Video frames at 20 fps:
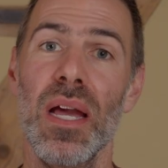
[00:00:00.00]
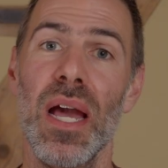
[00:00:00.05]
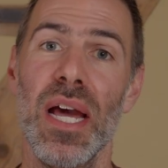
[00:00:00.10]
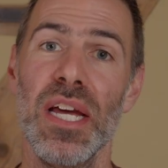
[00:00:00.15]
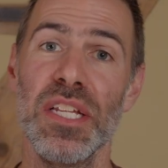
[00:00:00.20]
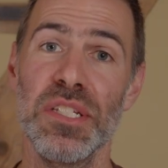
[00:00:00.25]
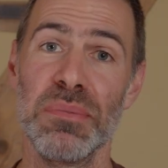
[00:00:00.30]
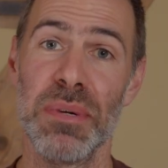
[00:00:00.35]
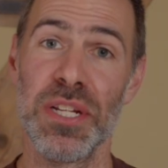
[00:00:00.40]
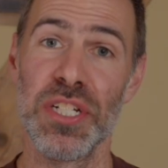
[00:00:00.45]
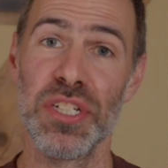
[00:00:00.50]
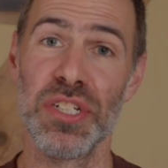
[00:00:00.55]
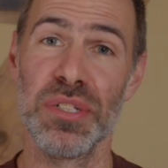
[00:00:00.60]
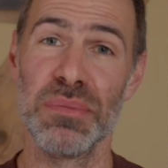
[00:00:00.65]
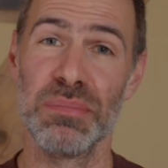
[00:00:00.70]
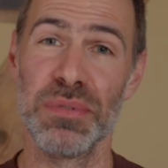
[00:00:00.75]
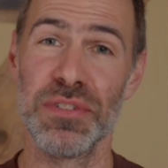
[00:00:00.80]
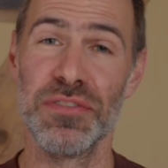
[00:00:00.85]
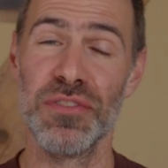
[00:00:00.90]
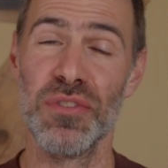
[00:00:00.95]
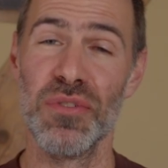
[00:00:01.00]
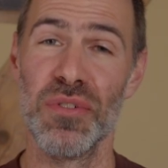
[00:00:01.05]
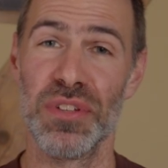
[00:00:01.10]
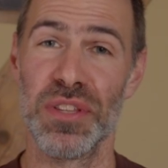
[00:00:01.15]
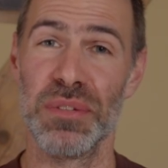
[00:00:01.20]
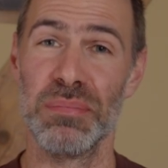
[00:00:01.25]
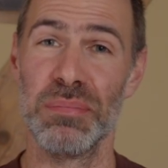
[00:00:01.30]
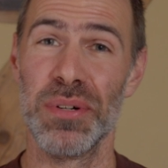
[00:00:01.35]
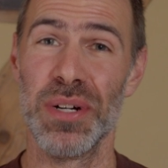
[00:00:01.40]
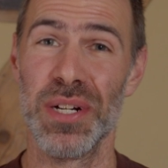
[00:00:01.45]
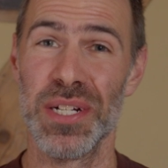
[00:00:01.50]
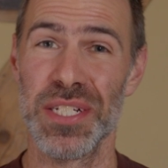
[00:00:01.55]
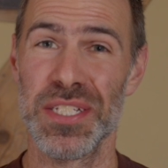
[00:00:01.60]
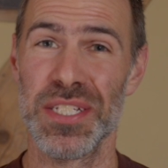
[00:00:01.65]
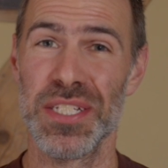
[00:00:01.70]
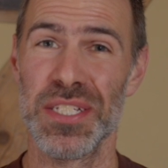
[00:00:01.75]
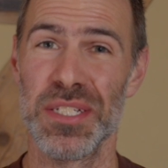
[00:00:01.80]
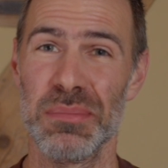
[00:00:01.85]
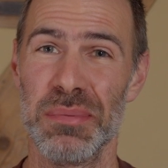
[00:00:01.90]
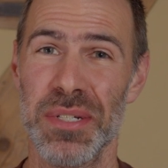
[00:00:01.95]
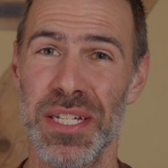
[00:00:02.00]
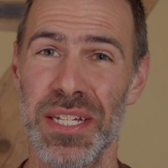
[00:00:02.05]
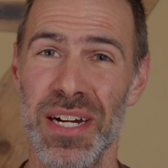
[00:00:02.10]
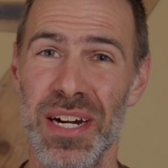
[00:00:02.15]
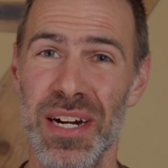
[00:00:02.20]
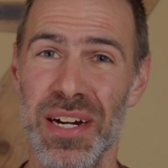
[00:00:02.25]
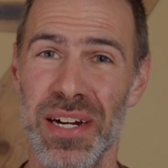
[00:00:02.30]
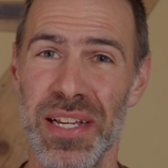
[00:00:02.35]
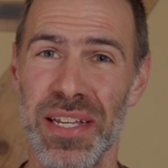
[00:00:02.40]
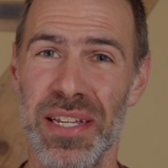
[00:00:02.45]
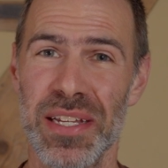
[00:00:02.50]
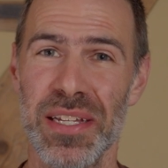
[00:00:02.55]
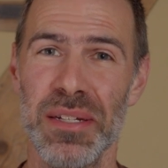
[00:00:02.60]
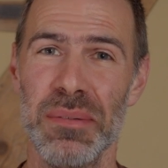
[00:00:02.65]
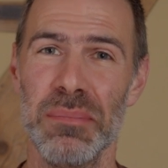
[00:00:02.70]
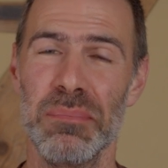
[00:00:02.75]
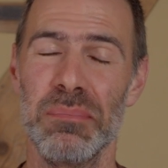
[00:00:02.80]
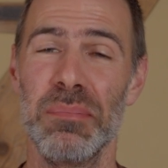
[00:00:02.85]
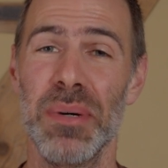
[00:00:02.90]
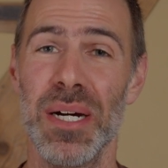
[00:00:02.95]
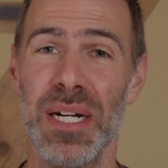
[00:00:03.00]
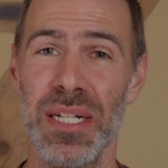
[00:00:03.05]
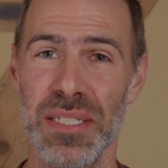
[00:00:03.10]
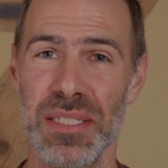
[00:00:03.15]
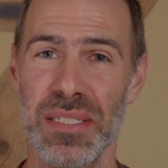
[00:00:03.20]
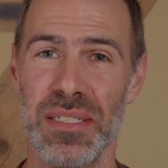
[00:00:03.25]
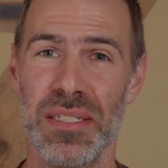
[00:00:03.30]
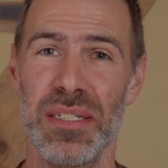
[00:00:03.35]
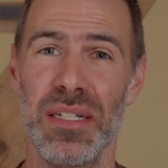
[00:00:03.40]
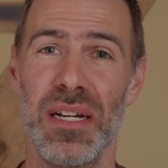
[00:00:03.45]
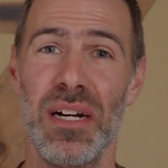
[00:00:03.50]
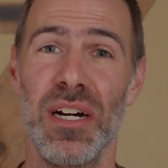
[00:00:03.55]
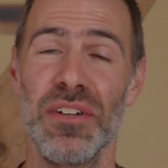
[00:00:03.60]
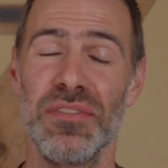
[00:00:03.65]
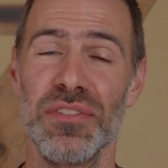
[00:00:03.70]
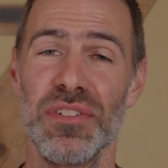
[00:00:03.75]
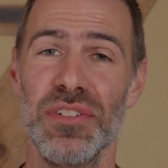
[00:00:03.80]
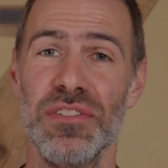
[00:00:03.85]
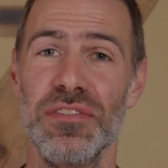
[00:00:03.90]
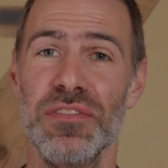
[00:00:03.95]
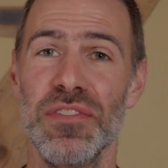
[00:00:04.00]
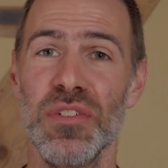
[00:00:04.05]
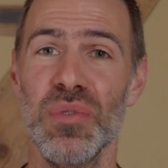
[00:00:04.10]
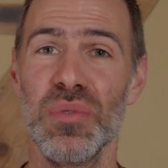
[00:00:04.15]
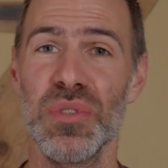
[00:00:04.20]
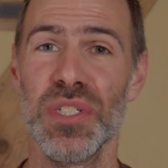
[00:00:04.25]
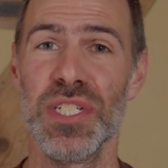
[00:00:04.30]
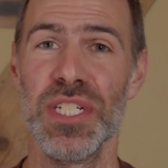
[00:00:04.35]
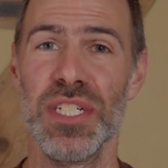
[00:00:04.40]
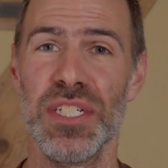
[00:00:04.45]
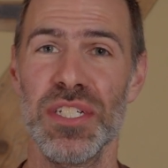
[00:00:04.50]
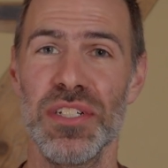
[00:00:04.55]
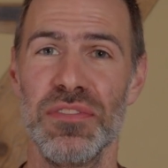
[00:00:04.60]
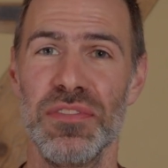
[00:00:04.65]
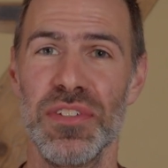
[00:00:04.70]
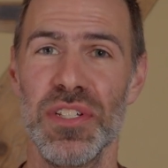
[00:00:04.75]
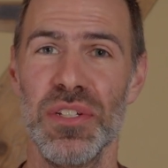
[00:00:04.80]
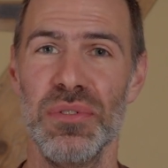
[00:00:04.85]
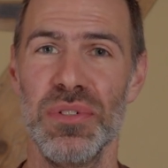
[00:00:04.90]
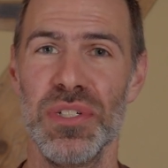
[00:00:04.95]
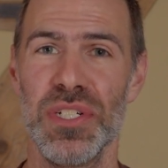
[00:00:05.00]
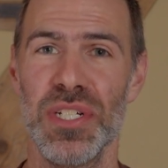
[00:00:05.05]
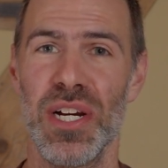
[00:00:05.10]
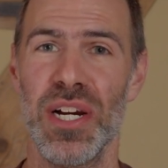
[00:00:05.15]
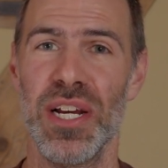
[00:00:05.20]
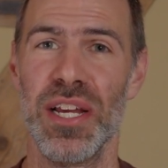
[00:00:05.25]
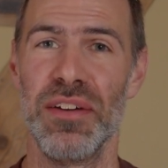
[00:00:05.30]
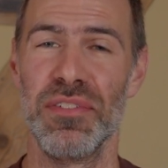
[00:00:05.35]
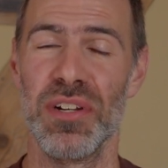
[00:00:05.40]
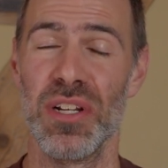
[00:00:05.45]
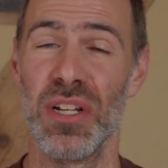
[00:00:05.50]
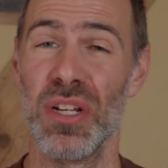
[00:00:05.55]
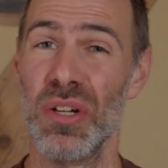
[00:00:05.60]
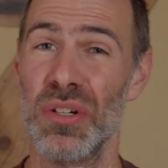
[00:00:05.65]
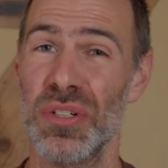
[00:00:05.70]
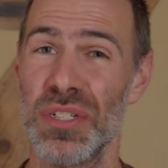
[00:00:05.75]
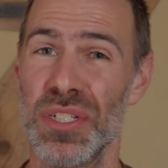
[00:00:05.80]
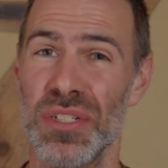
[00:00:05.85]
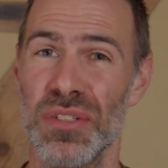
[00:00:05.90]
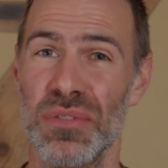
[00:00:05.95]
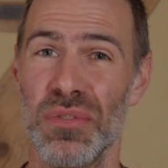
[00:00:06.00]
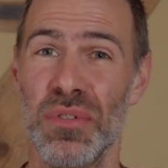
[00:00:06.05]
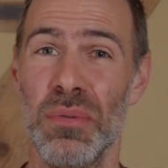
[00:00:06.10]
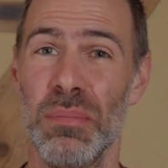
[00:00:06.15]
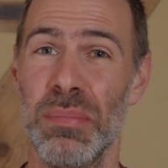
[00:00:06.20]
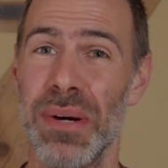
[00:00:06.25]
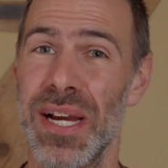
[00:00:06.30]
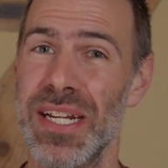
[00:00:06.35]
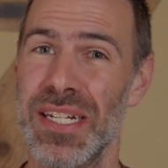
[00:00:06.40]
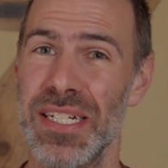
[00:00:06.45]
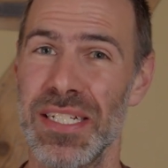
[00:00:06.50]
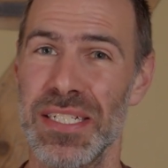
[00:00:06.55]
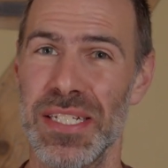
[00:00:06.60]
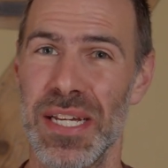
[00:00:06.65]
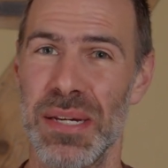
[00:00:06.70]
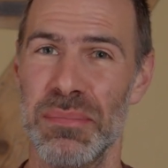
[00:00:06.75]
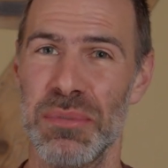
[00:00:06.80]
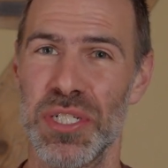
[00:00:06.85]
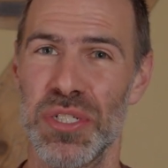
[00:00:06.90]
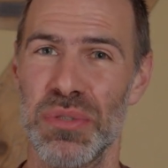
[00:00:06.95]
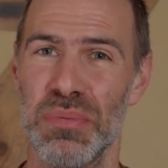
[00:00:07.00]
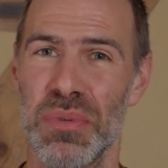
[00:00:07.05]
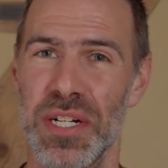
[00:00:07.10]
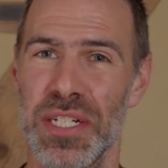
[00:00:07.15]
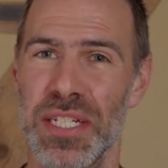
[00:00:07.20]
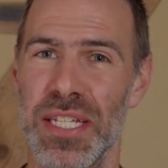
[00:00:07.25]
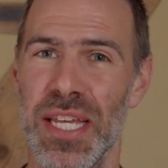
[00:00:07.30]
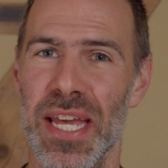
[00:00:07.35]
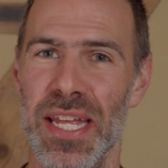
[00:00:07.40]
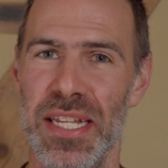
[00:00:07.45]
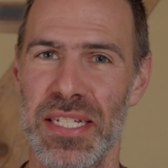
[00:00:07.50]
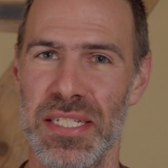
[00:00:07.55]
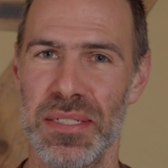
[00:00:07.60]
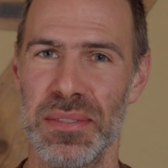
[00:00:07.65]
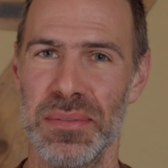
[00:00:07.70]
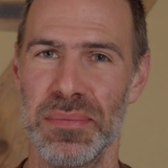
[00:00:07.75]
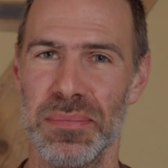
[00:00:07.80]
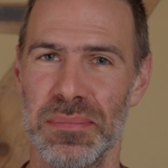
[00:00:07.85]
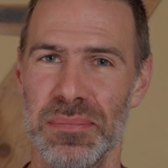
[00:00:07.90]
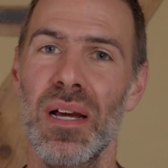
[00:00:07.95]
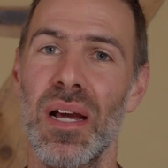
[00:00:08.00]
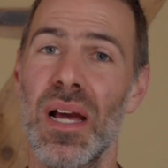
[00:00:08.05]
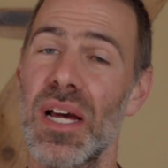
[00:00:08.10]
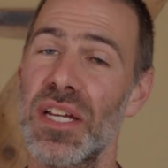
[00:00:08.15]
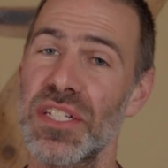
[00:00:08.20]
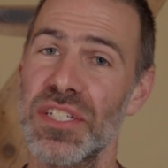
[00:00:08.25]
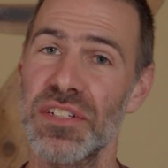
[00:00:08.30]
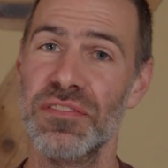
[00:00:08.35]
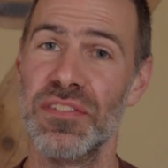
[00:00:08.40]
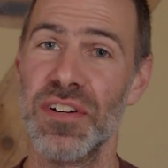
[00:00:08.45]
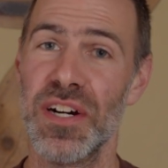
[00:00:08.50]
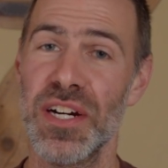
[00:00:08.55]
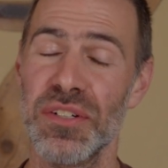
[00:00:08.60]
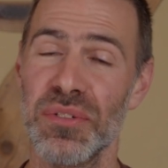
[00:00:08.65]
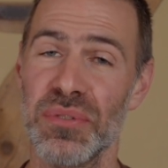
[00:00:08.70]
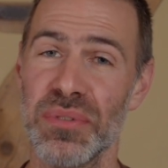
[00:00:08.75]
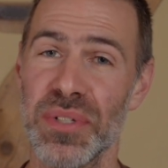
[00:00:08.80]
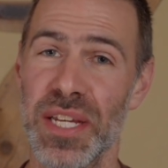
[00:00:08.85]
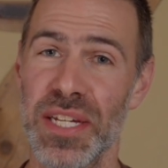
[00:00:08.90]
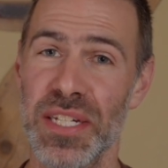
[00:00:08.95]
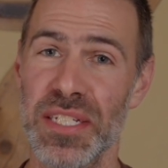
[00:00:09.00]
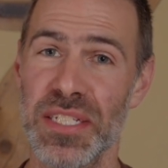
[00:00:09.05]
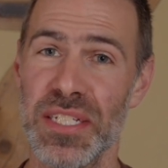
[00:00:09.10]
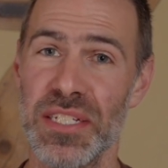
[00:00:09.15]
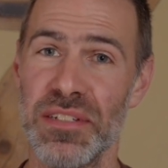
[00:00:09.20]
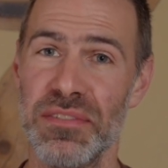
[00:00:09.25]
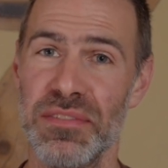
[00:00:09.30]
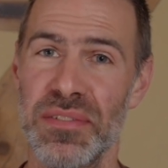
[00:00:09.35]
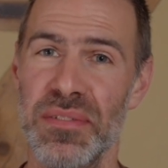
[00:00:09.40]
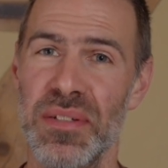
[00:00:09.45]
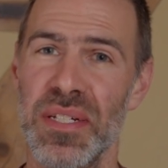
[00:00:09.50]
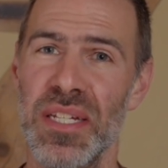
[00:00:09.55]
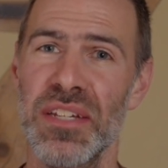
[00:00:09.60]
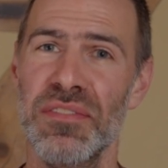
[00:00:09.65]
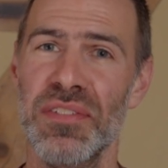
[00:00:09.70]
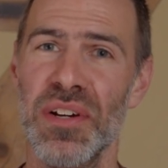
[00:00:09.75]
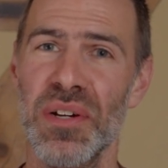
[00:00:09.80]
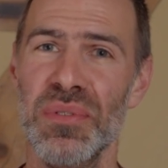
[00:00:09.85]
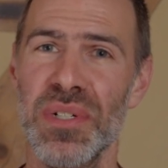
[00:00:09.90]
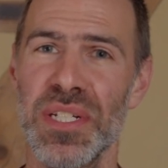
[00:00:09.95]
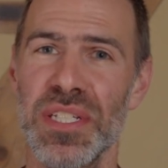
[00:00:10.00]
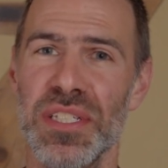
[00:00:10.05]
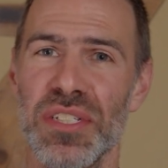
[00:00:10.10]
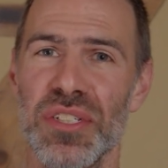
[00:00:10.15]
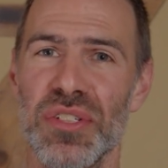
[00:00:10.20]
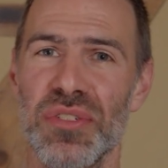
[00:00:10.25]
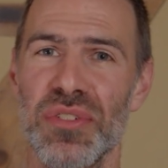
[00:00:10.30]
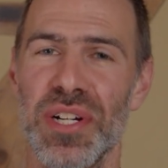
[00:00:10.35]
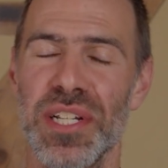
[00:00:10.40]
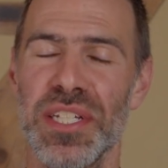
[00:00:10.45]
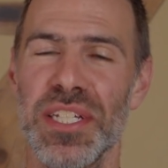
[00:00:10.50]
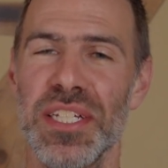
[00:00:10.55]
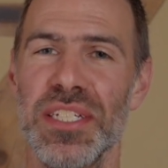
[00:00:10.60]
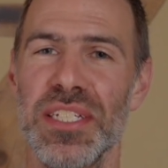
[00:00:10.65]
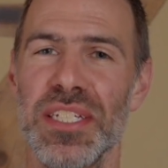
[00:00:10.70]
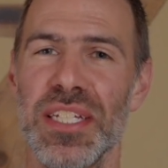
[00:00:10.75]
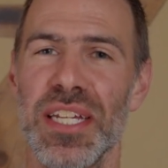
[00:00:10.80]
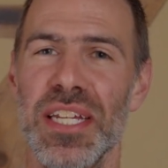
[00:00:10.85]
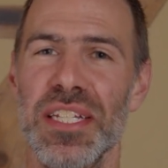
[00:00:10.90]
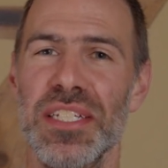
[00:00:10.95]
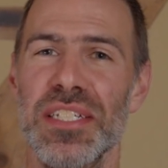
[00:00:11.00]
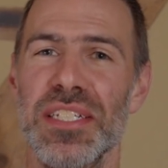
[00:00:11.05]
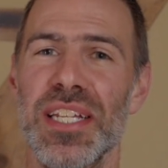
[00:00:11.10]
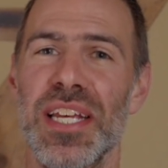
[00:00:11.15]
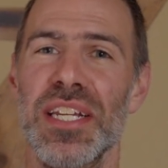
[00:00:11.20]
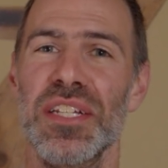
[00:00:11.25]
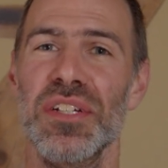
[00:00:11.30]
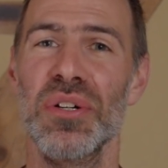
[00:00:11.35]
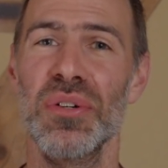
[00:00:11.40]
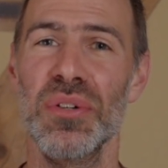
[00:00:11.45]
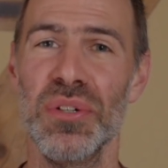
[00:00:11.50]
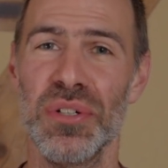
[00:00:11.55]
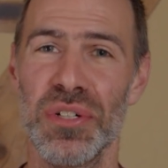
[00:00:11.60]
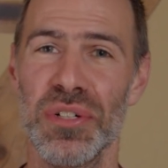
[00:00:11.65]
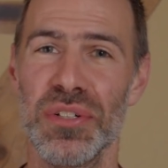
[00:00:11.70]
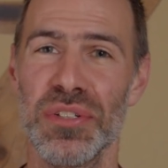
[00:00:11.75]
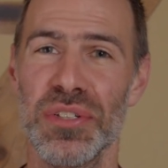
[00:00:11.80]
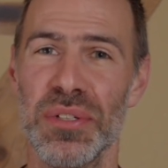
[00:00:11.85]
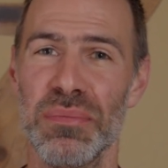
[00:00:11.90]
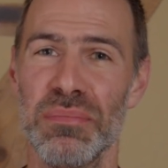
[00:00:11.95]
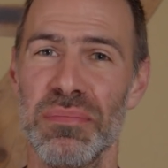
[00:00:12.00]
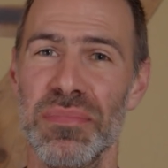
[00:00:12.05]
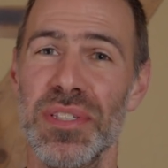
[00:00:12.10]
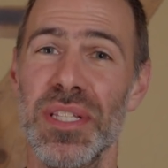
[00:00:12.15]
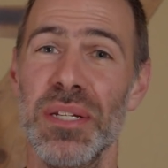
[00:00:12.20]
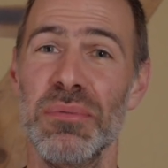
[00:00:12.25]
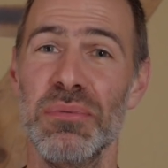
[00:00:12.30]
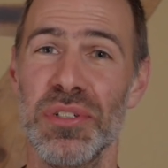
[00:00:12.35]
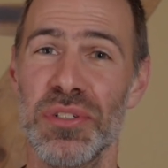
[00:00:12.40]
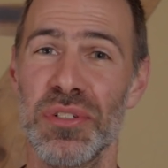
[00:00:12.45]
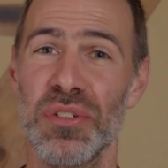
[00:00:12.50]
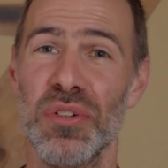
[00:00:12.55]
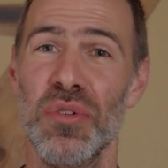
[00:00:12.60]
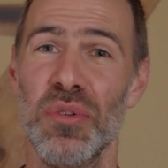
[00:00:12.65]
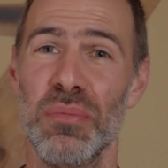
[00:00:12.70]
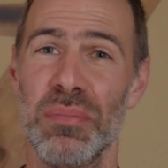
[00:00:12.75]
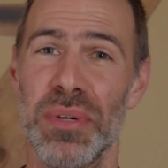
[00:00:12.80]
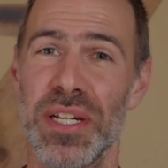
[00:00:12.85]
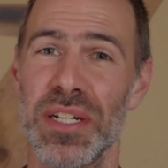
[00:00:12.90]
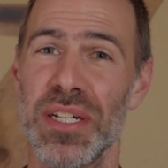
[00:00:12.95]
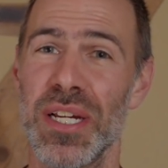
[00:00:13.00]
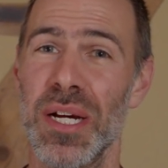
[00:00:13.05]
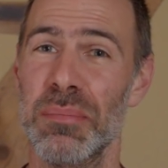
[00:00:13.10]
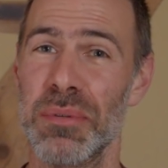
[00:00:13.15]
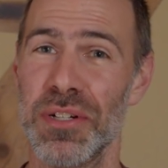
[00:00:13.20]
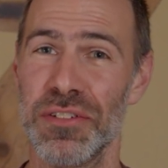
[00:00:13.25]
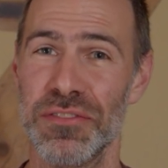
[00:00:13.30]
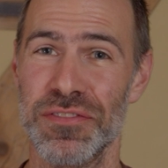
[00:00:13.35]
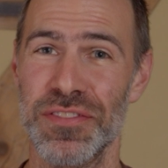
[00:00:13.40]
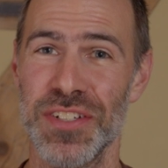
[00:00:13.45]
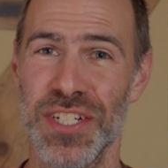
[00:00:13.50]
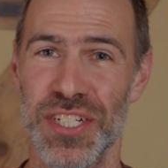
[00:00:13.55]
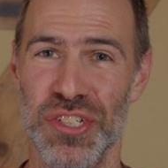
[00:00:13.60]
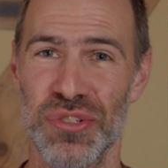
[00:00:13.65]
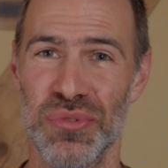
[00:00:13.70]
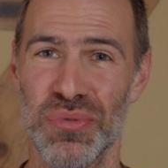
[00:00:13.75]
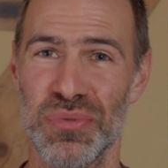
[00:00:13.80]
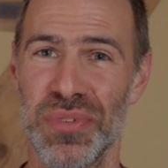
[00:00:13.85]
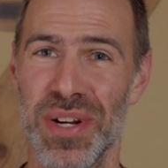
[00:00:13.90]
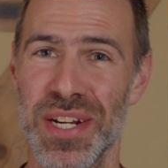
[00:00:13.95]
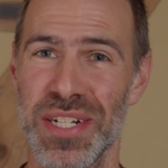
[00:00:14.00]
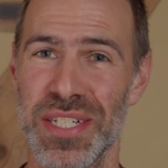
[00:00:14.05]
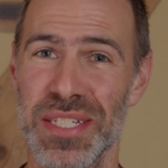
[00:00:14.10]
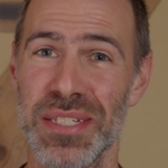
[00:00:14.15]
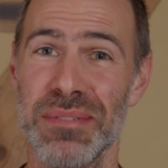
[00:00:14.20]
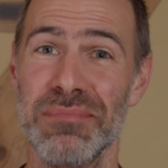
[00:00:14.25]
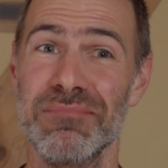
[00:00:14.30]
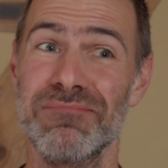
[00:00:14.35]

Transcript: As mentioned before, the price is a bit high, but after a full season of use I haven't lost or badly damaged one yet. As a final negative, if only the strike indicators had a hook on them, they would have caught me a couple of fish already.